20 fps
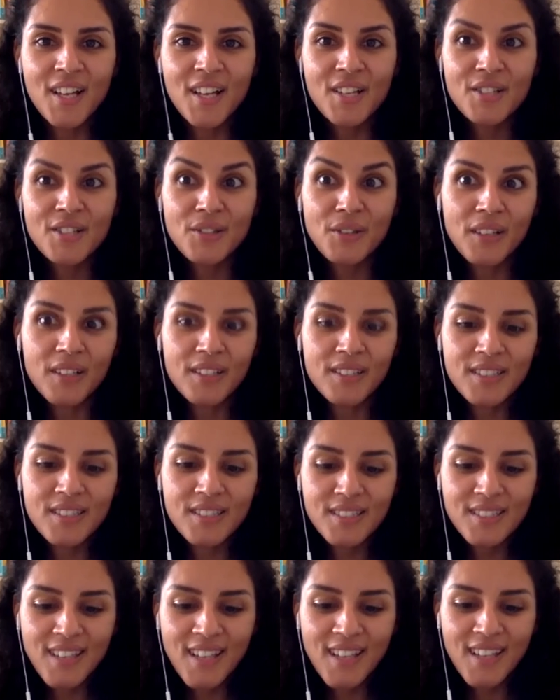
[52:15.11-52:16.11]
So I'll
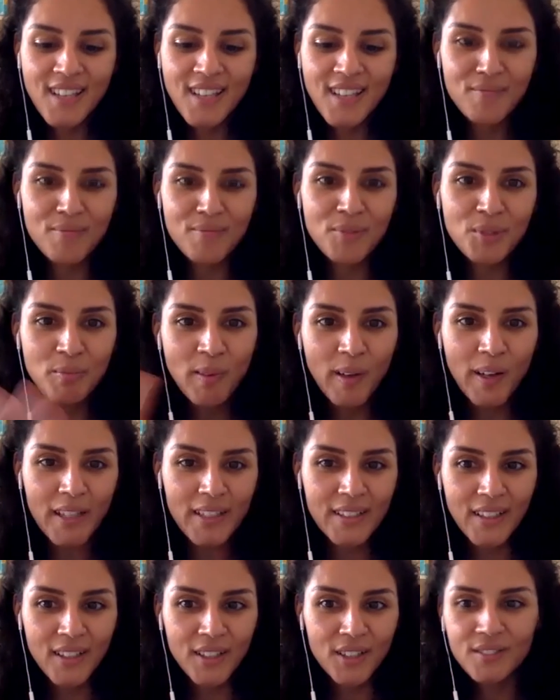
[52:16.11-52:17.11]
say goodbye
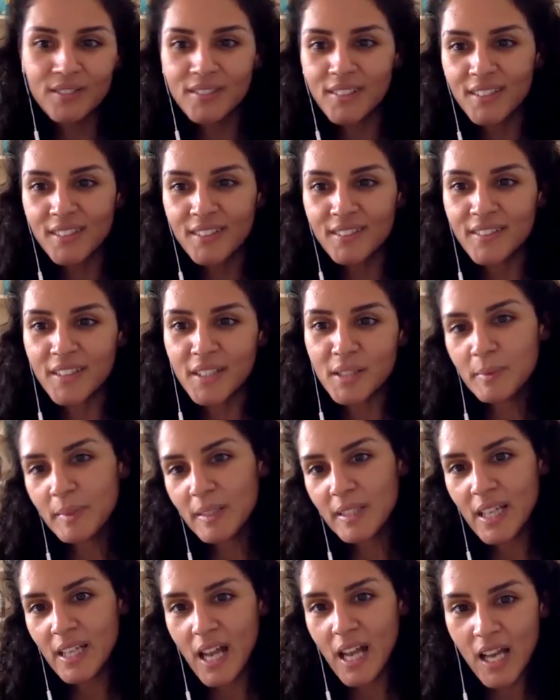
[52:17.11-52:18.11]
now, and if
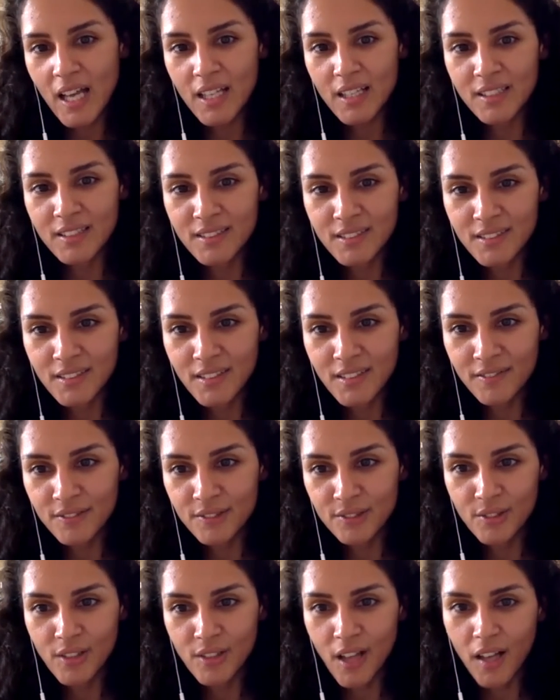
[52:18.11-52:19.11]
anybody has a
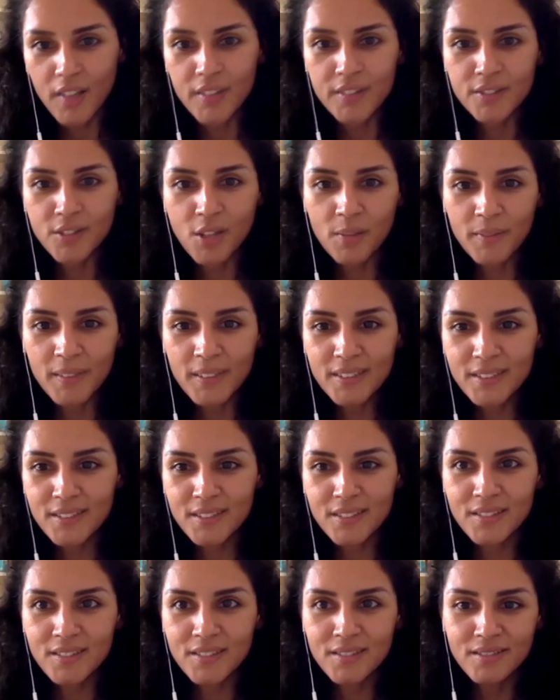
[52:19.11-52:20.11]
few last
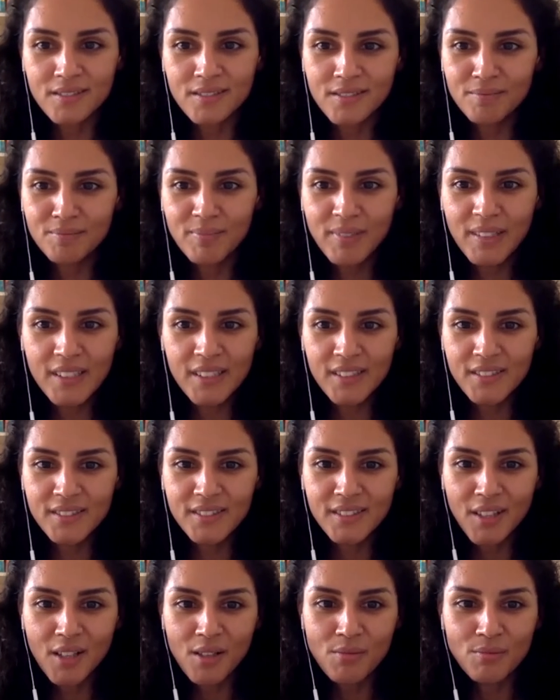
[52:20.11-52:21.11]
comments,
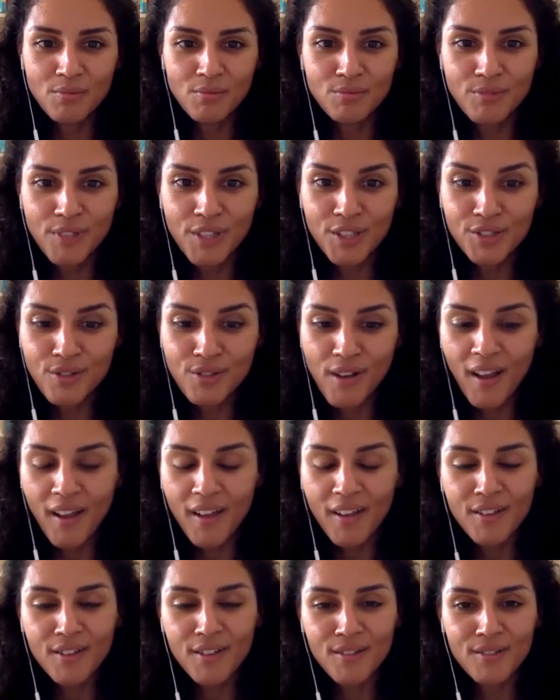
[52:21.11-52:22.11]
please raise your
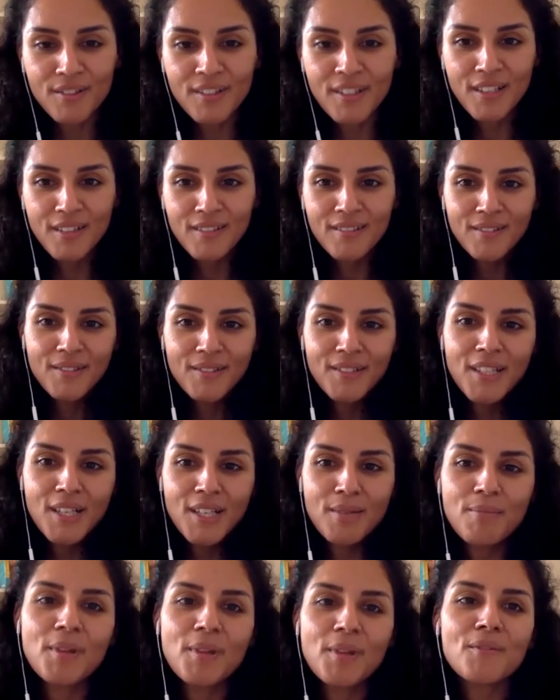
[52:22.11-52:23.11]
hand or
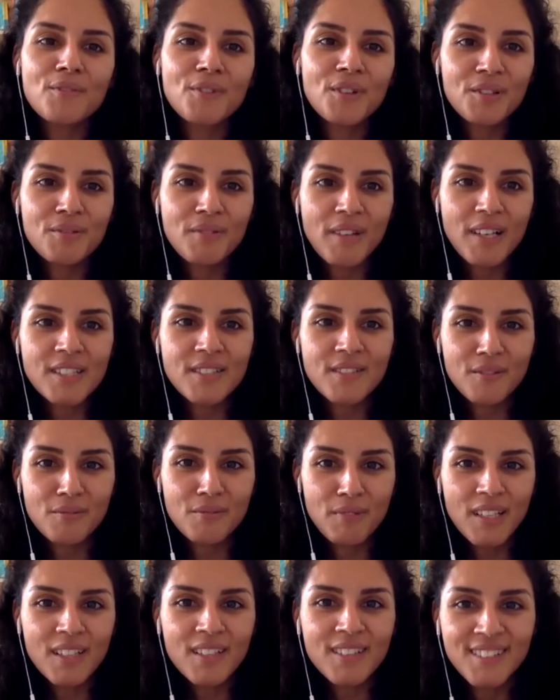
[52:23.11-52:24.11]
keep them for the rest of the
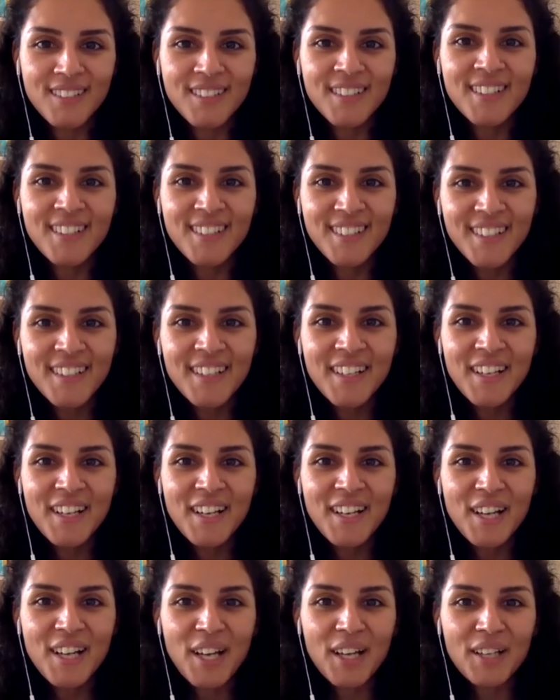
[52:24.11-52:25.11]
week,
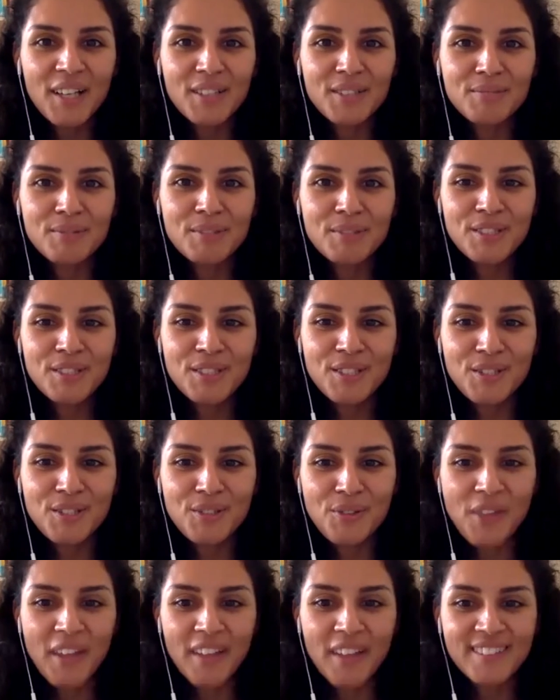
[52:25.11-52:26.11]
and we'll see you
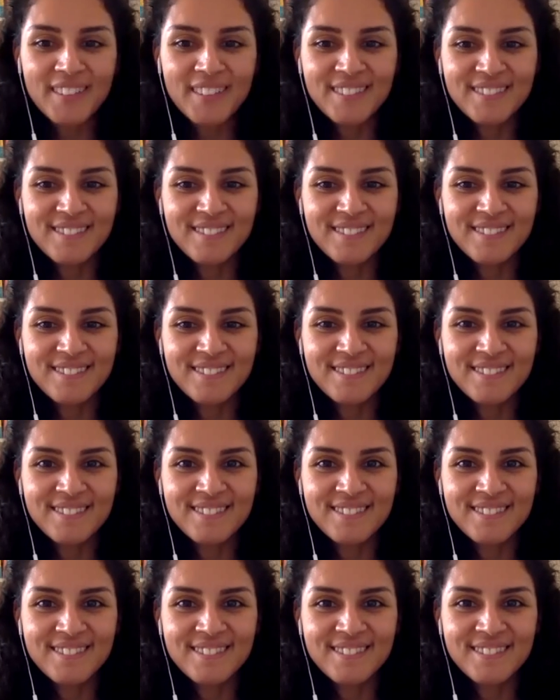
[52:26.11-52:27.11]
then.
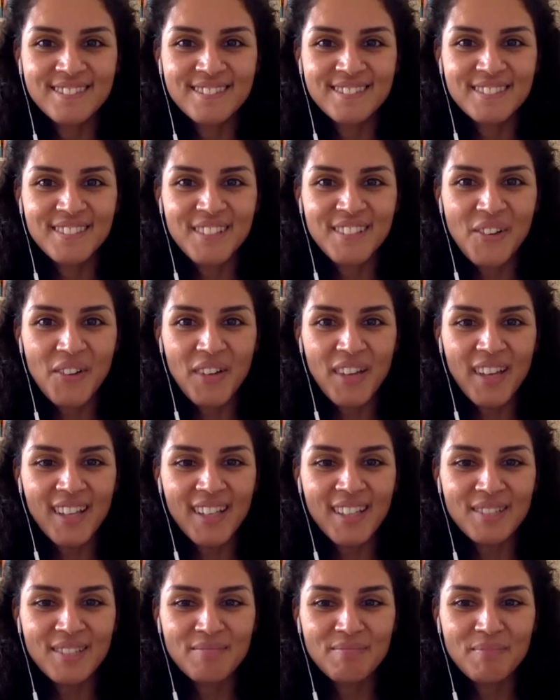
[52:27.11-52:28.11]

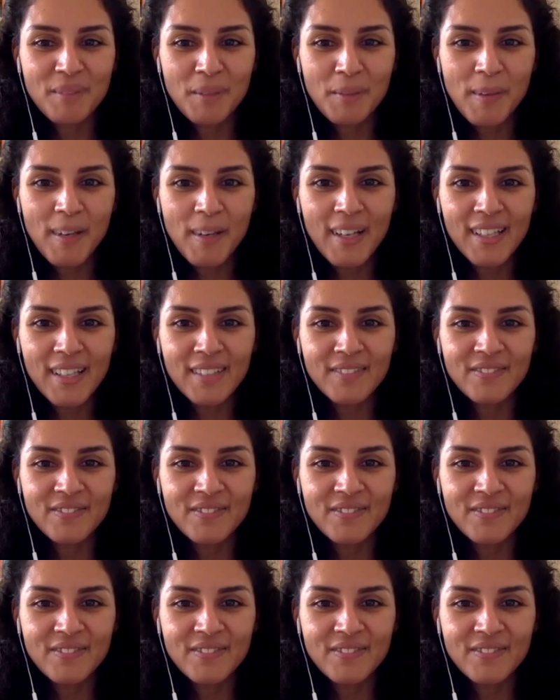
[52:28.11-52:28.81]
Okay, bye-bye.